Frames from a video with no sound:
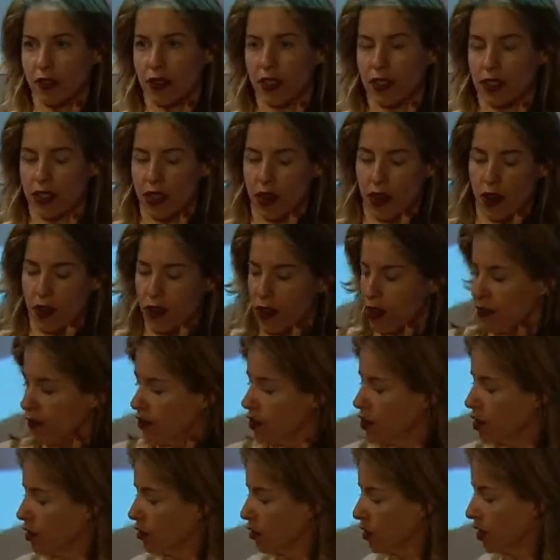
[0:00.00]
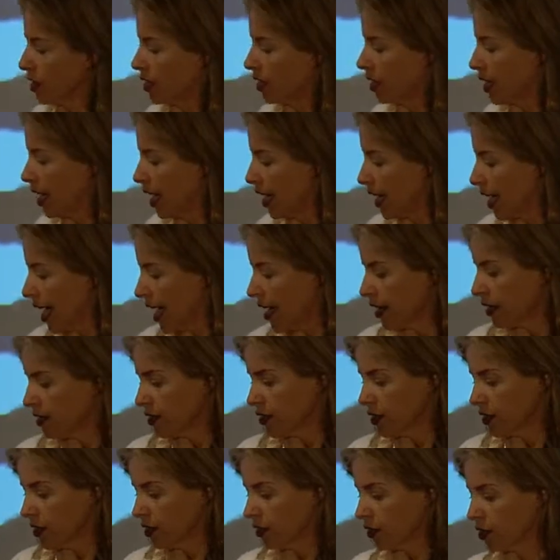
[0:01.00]
this year, and they've chosen it again
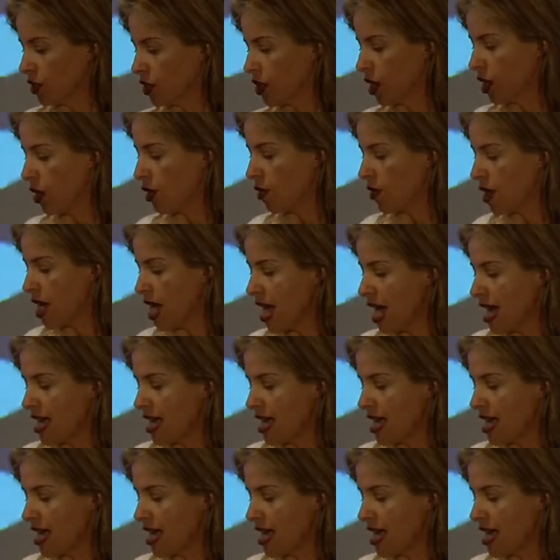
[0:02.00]
to show.